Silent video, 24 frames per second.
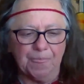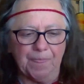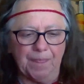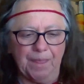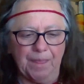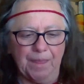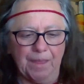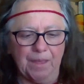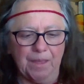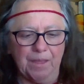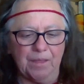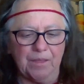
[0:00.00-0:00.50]

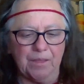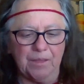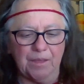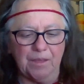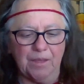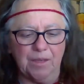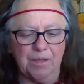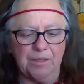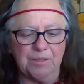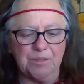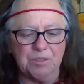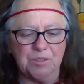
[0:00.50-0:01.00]
and
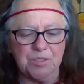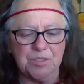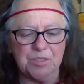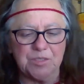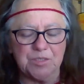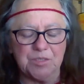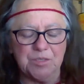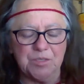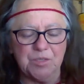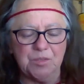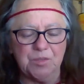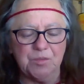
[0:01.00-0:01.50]
I
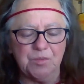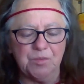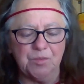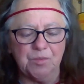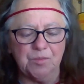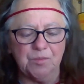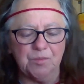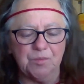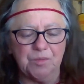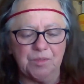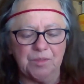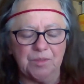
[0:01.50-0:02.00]
just
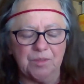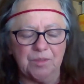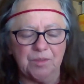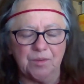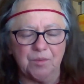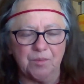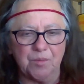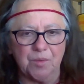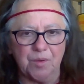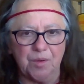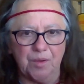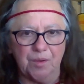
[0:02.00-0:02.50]
knew that
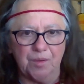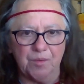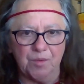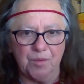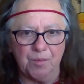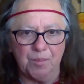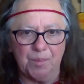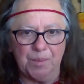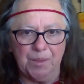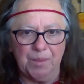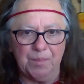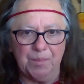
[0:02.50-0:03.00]
there were other
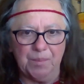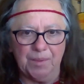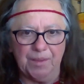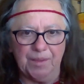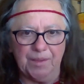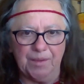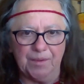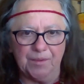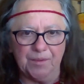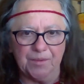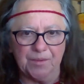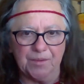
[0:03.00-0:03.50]
people
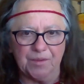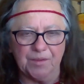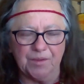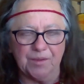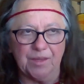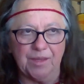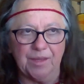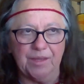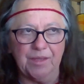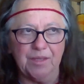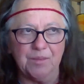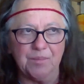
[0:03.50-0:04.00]
out there
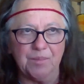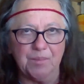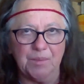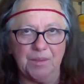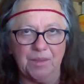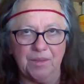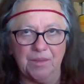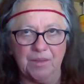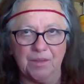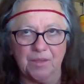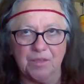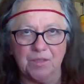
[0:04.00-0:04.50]
like
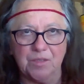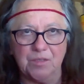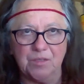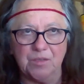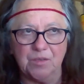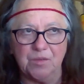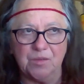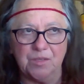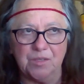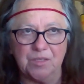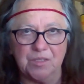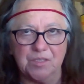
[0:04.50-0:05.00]
me that could
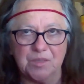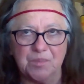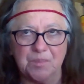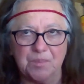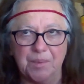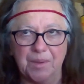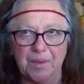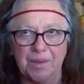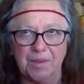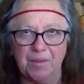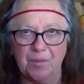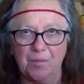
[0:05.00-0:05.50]
do this,
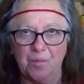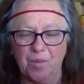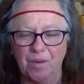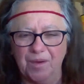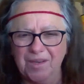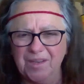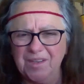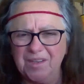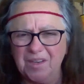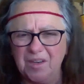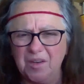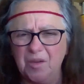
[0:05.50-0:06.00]
but
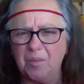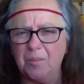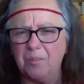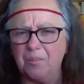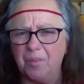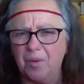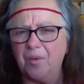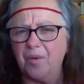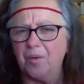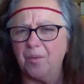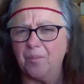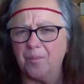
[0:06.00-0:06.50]
wanted to know
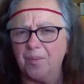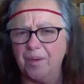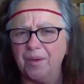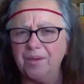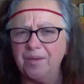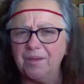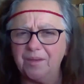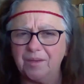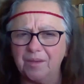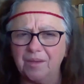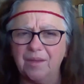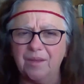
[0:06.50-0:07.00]
more,
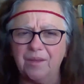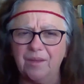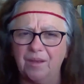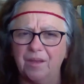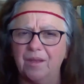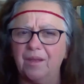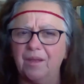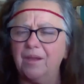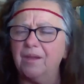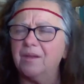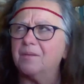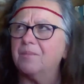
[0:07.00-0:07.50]
wanted to
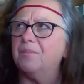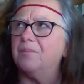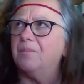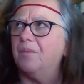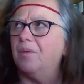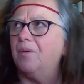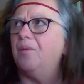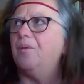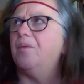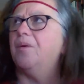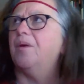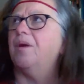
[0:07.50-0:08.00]
unlock
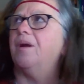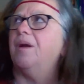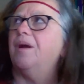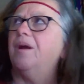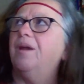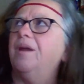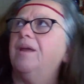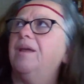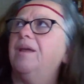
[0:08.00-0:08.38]
more.